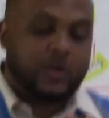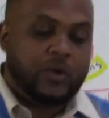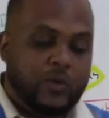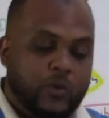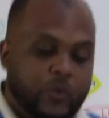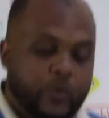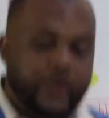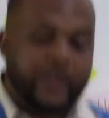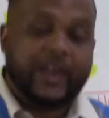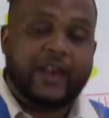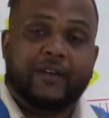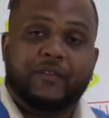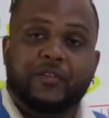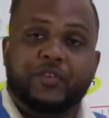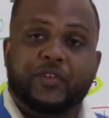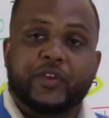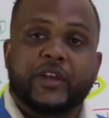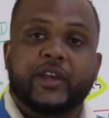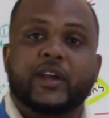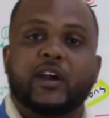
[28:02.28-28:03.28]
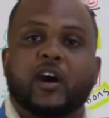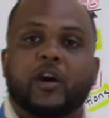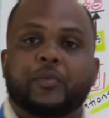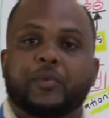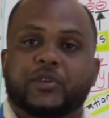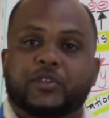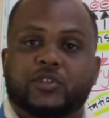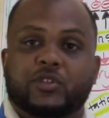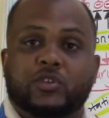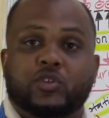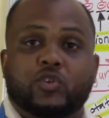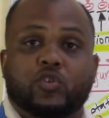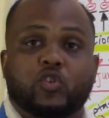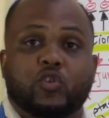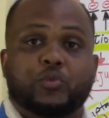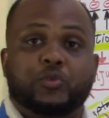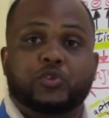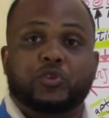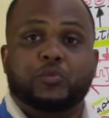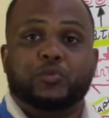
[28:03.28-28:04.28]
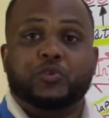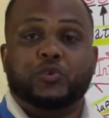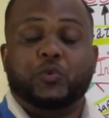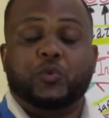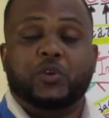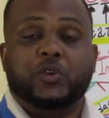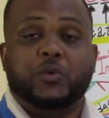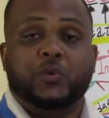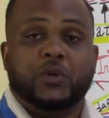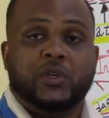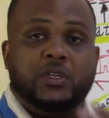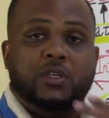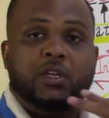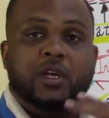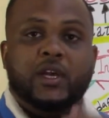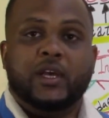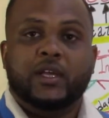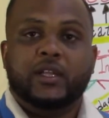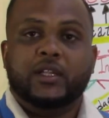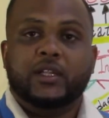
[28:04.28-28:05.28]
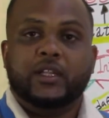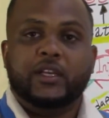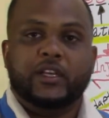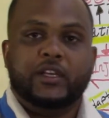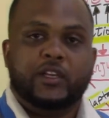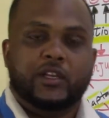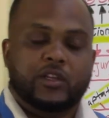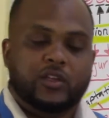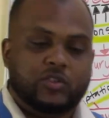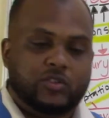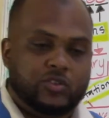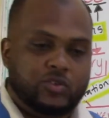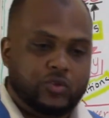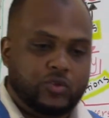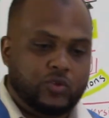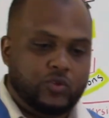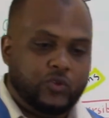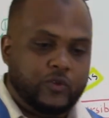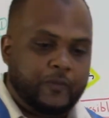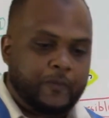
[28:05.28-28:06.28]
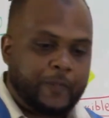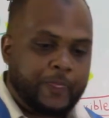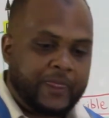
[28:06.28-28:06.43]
we have 3 copies in chromosome 21, leading to